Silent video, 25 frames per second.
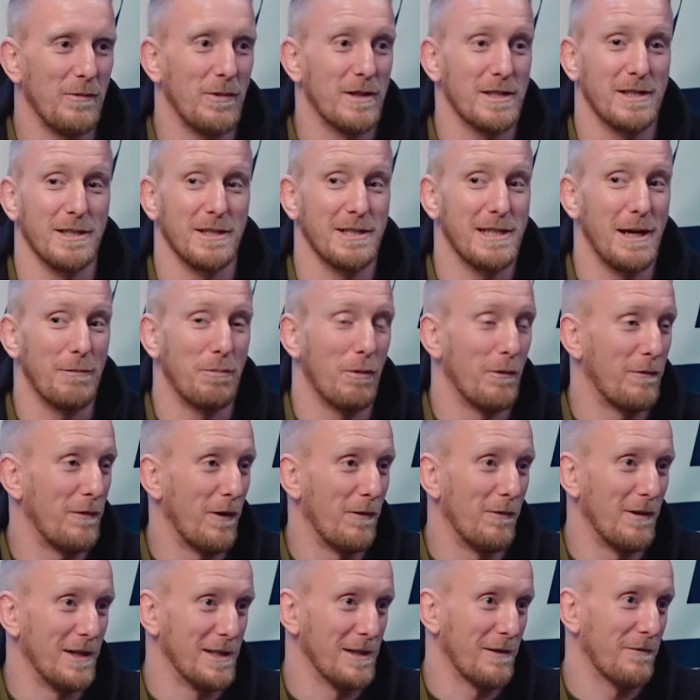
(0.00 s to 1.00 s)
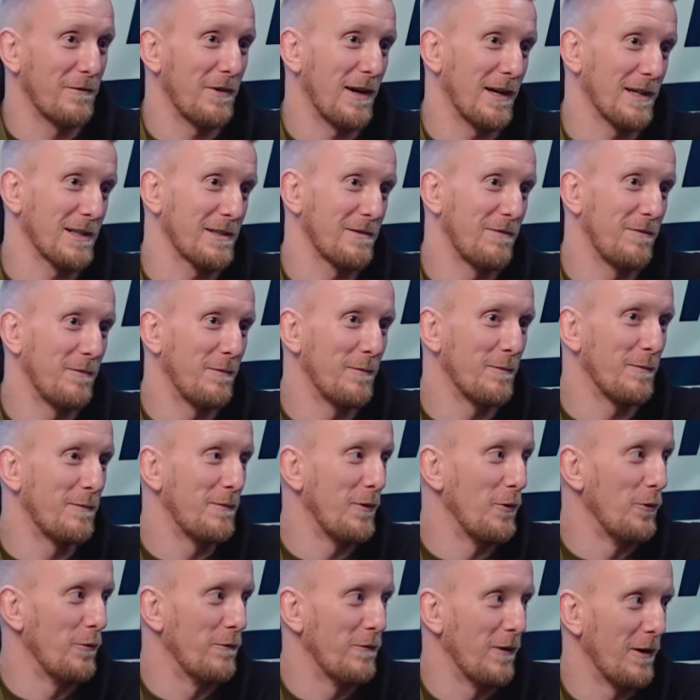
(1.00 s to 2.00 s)
a separate fundraiser, Frank's
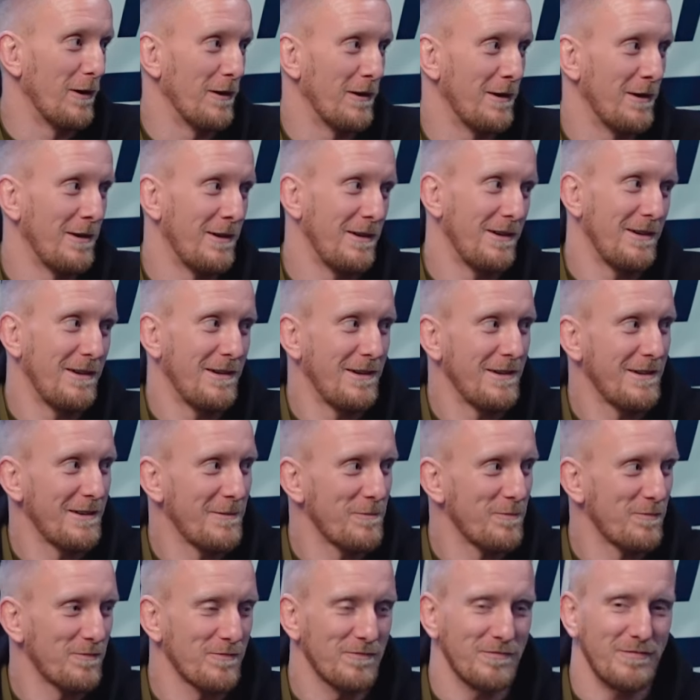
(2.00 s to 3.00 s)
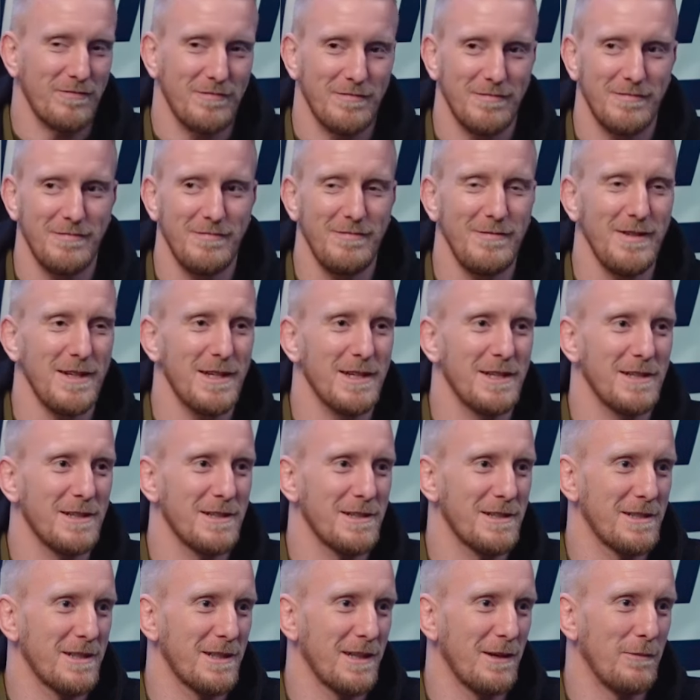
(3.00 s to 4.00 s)
Food Fund.
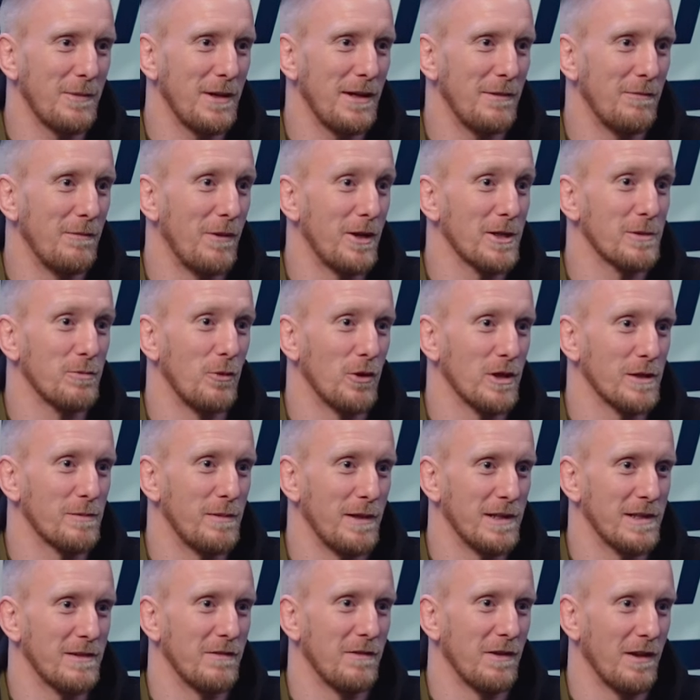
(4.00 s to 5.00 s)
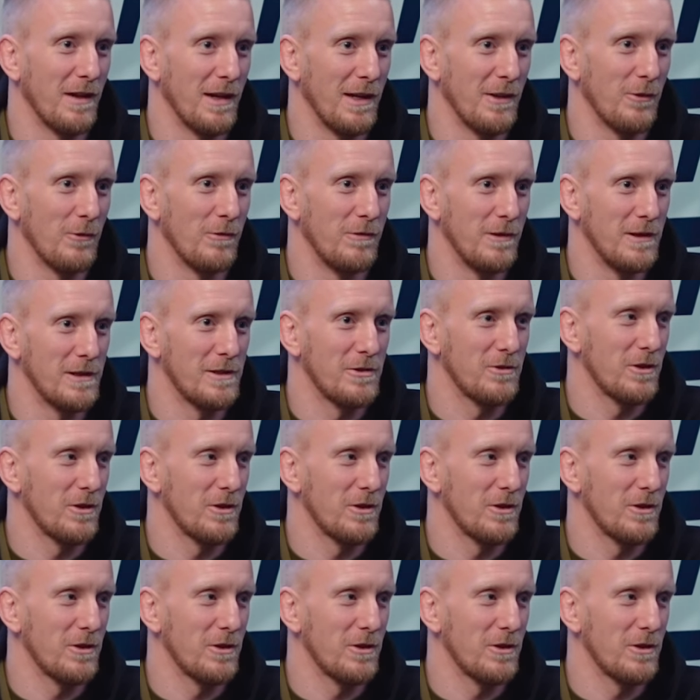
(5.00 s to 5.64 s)
It's going to be much more expensive than the legal fees,